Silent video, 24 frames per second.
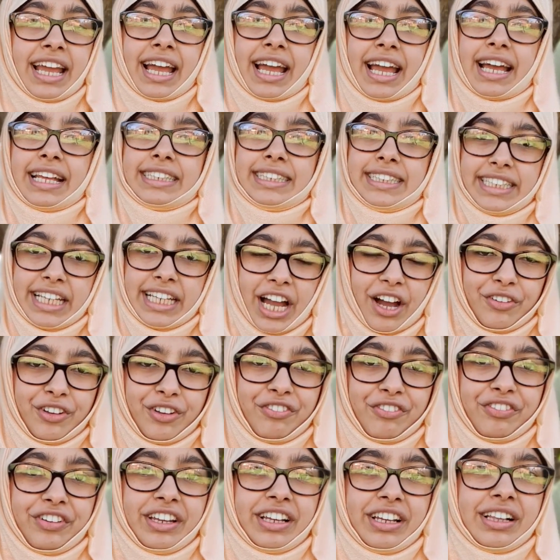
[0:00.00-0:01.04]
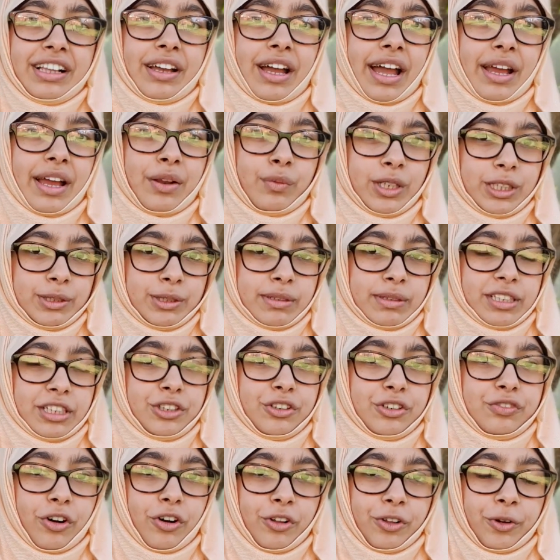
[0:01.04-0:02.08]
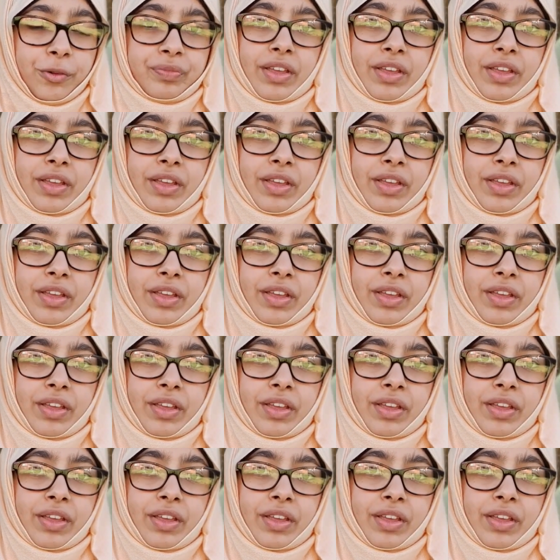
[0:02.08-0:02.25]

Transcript: and see how you feel and which method to follow.